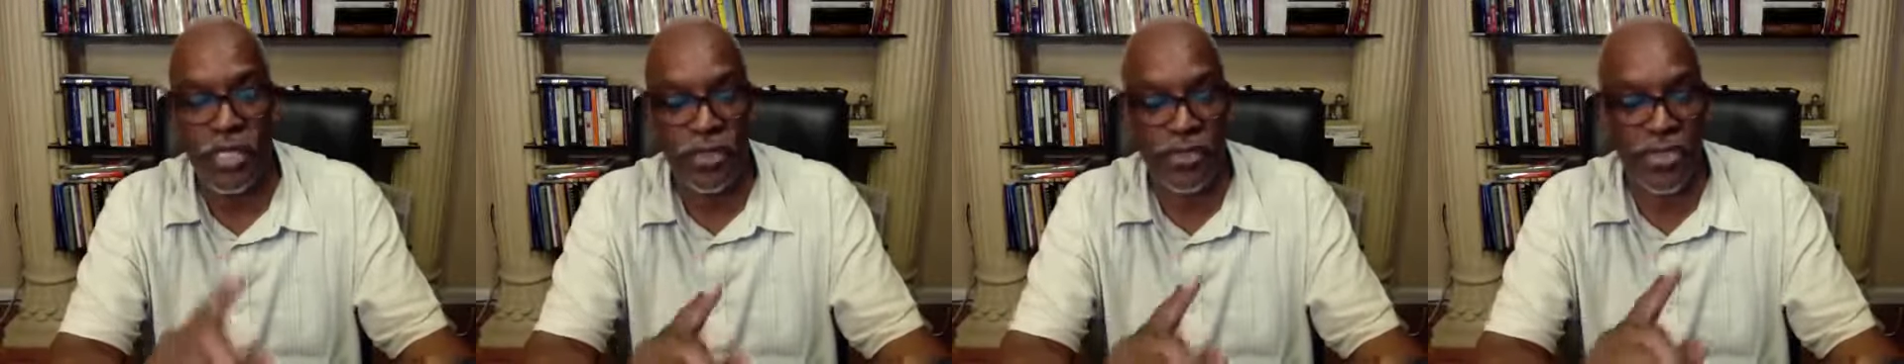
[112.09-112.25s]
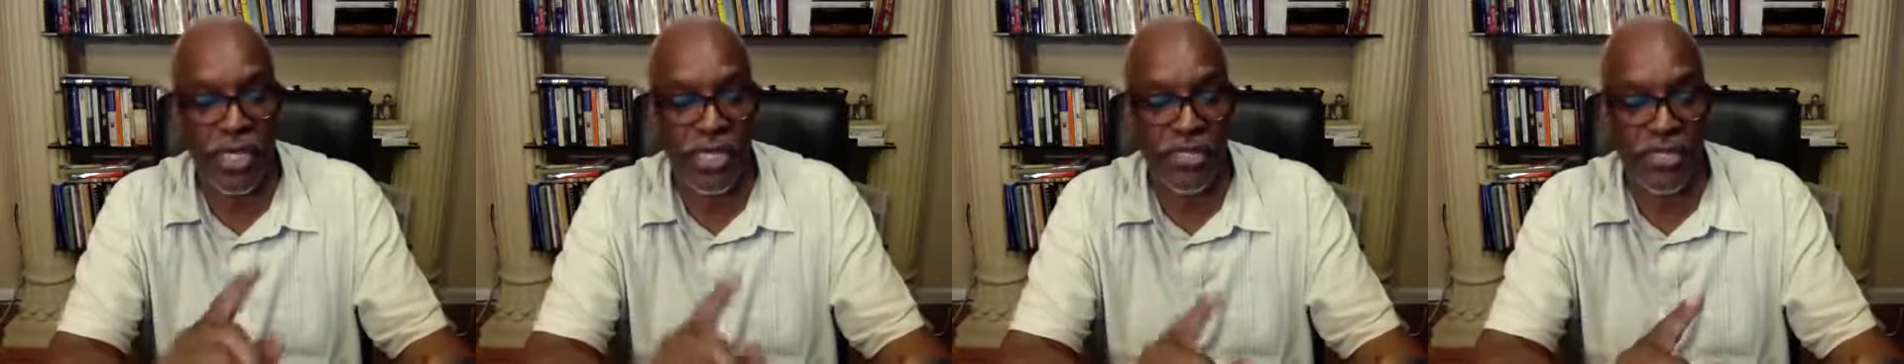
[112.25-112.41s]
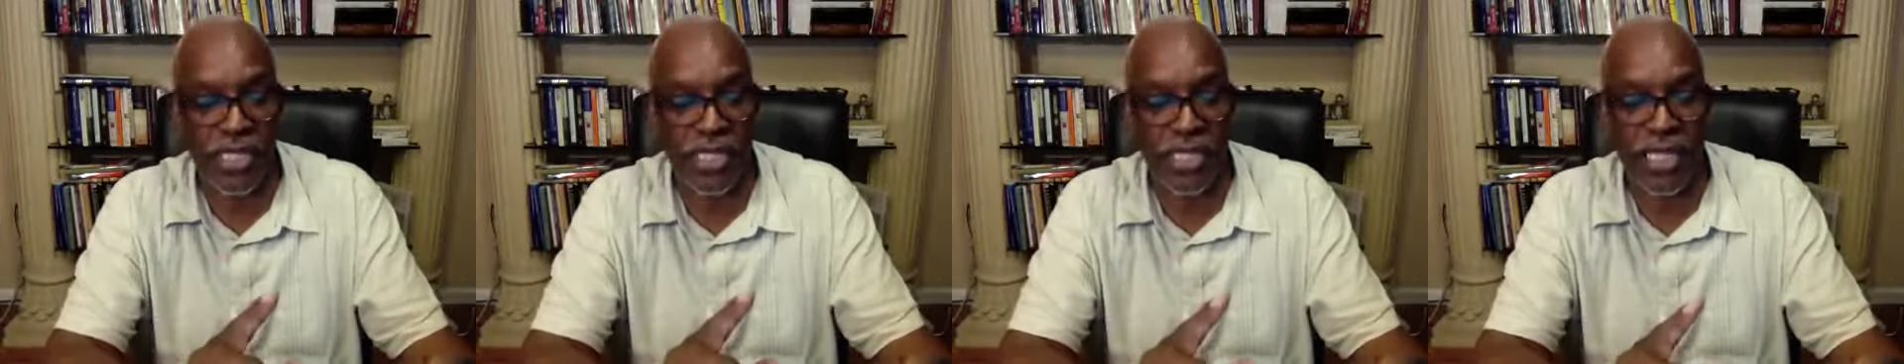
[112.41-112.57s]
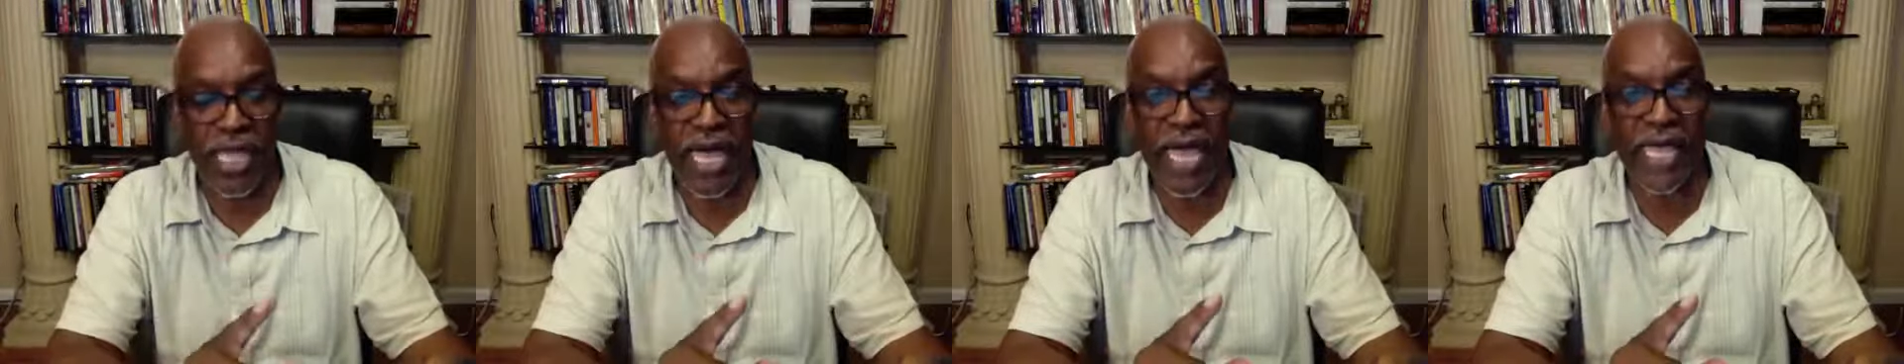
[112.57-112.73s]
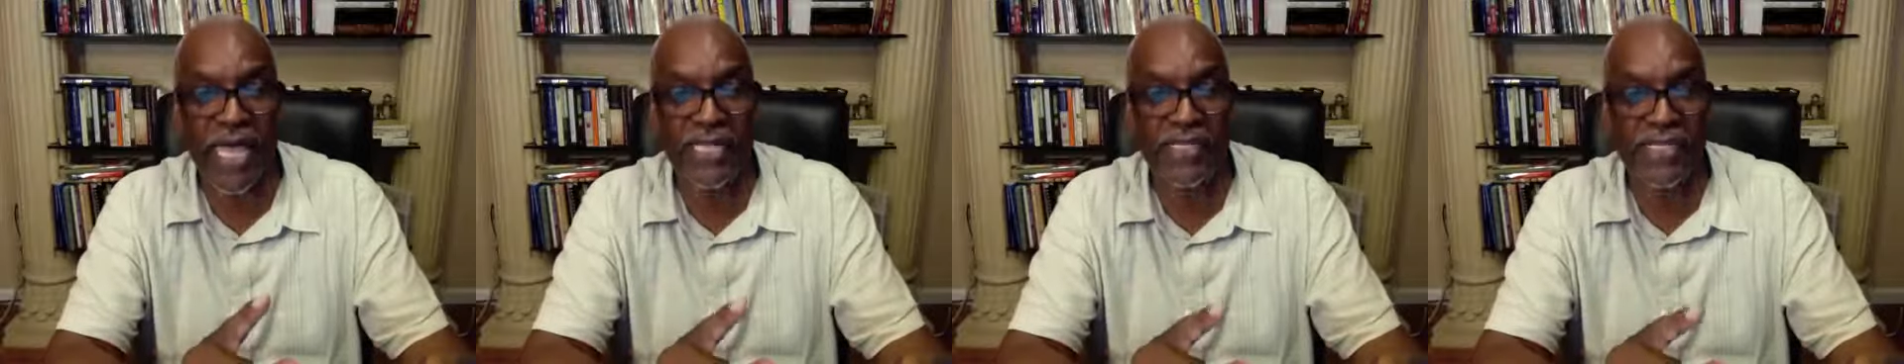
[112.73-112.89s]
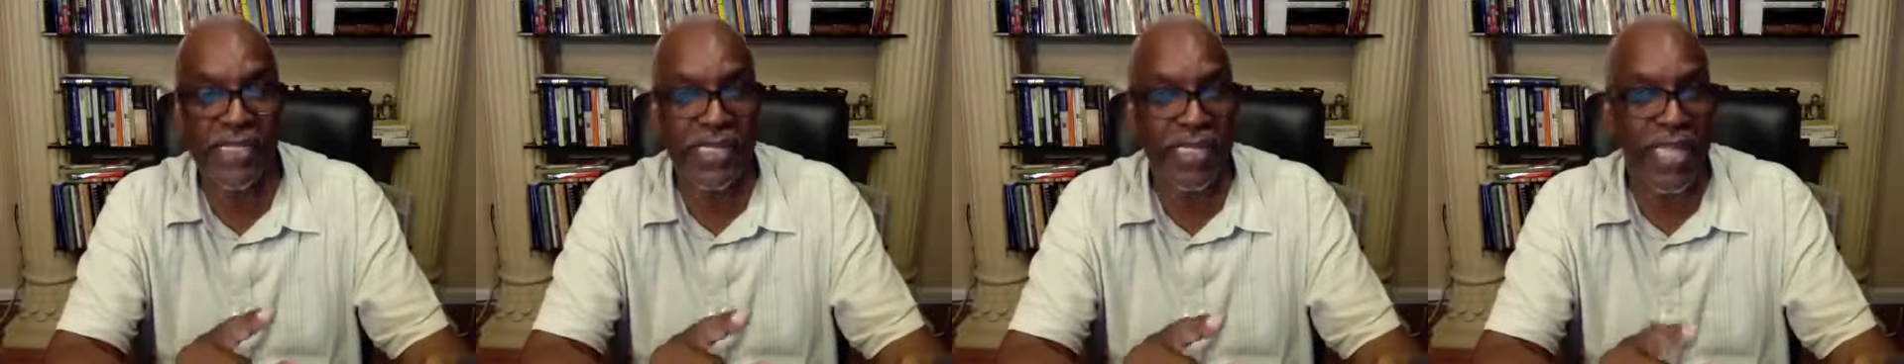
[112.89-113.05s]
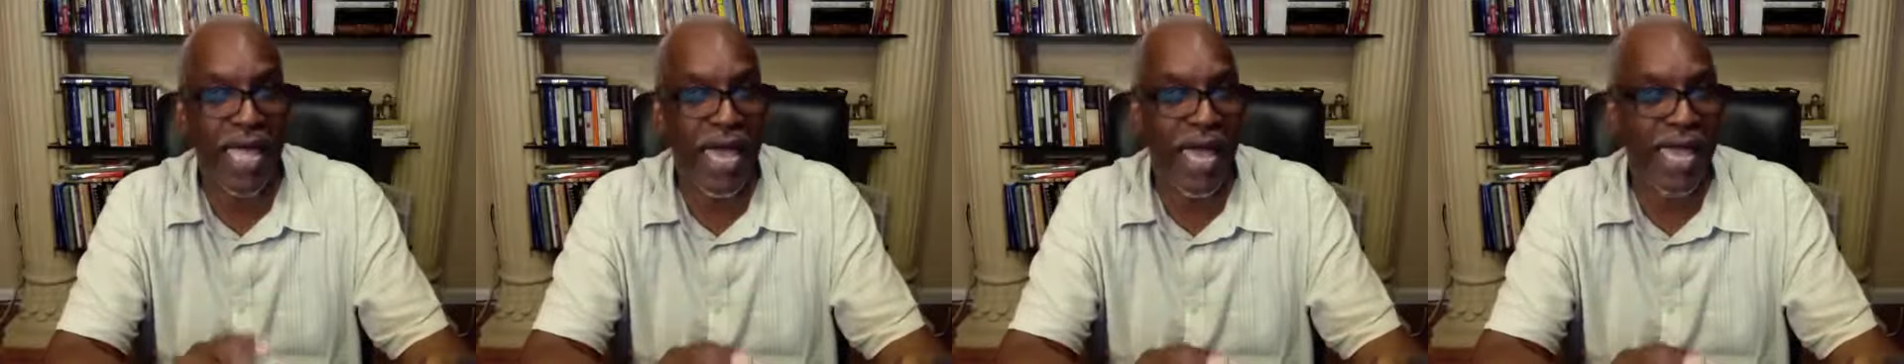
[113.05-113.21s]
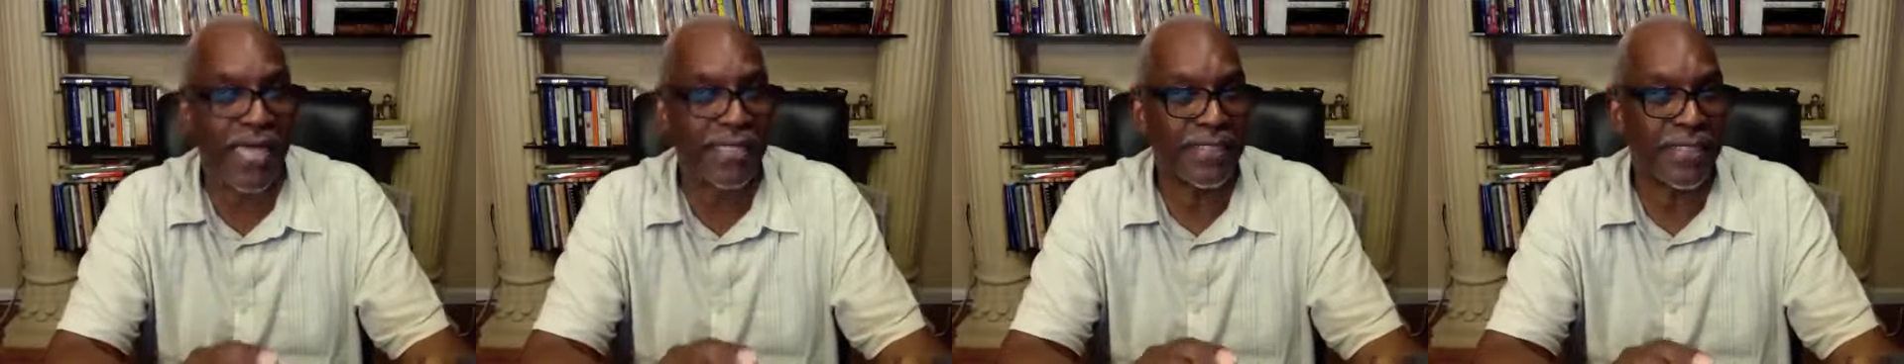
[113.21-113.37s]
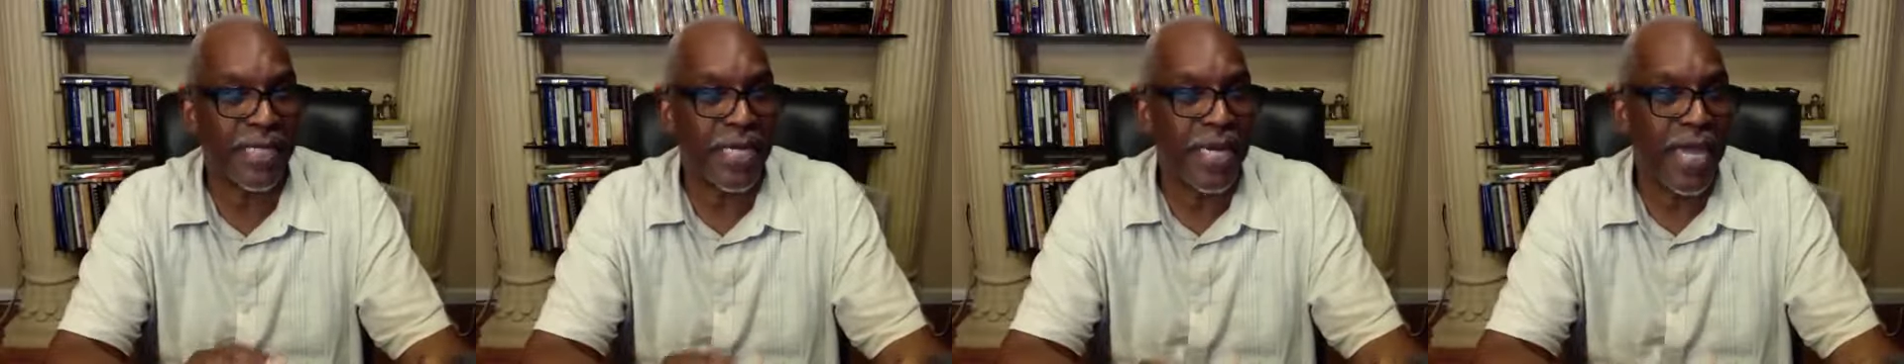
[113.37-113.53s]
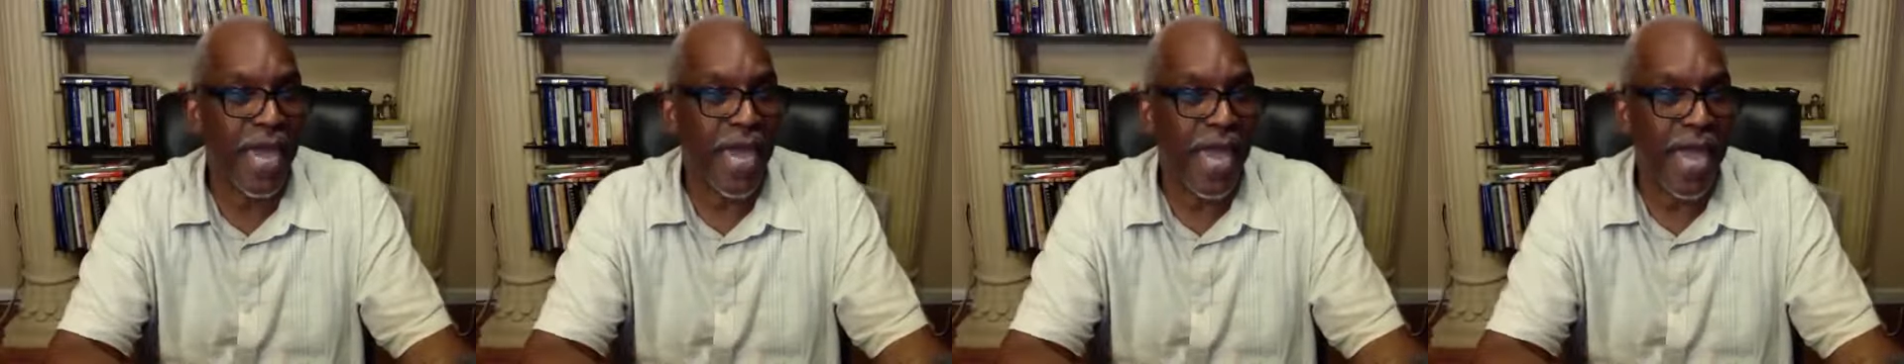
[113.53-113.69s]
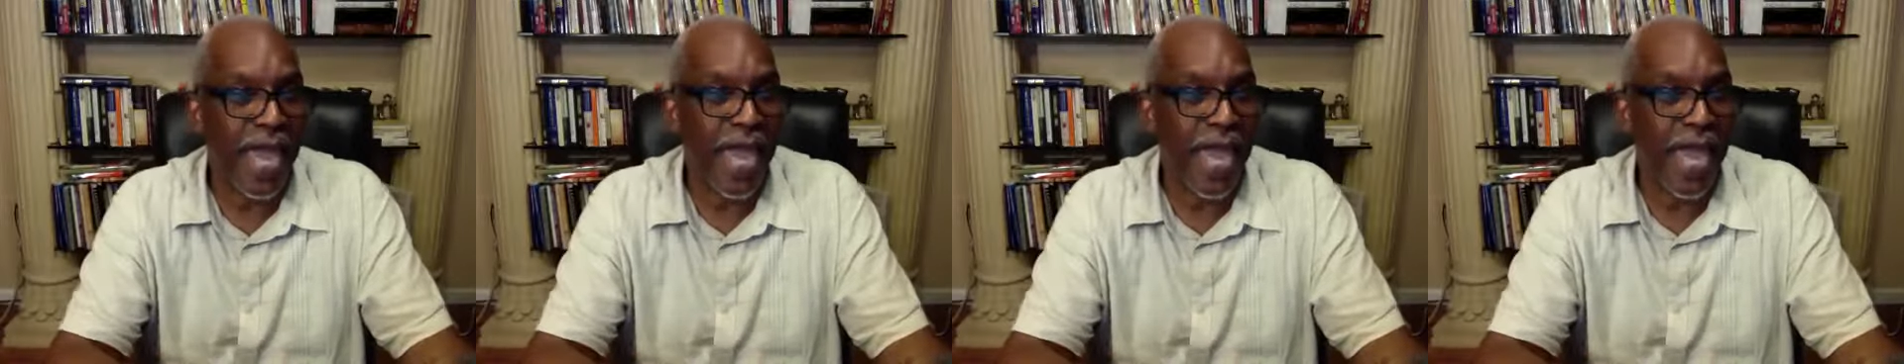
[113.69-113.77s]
than the last class.